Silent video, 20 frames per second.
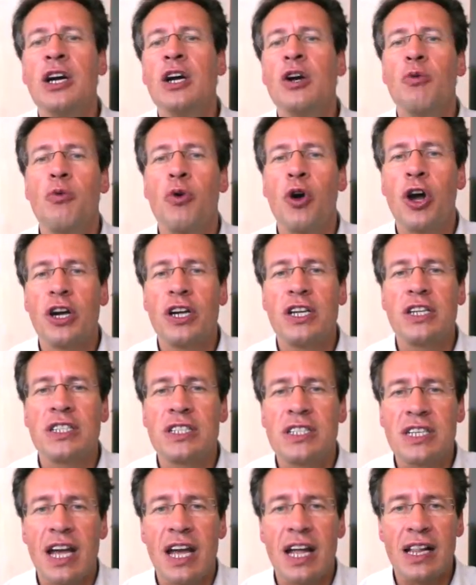where it
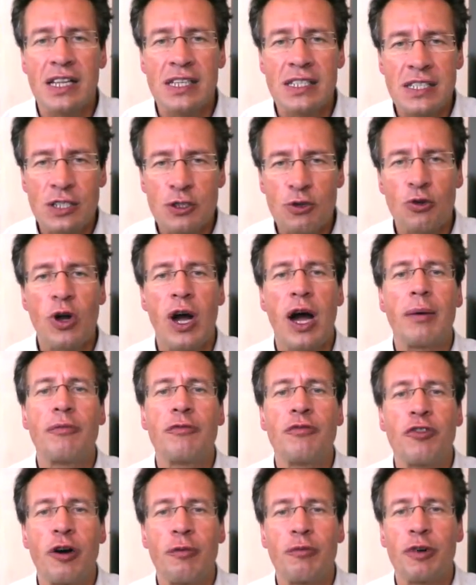tells to come
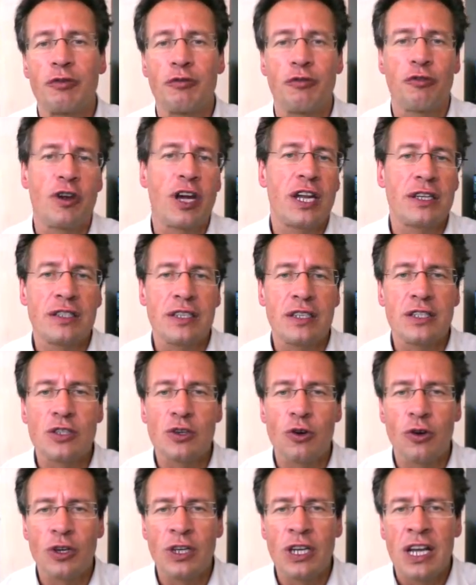from a friend and
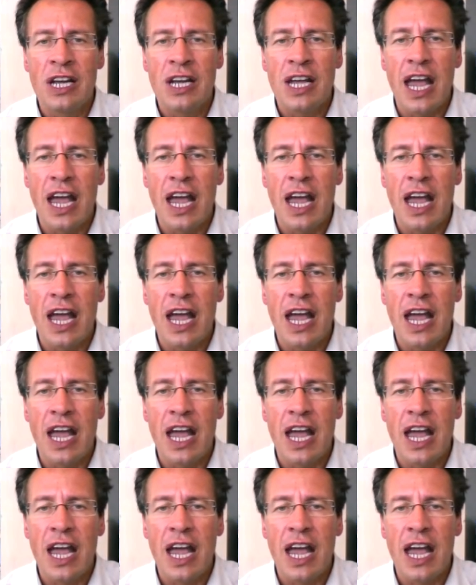so on.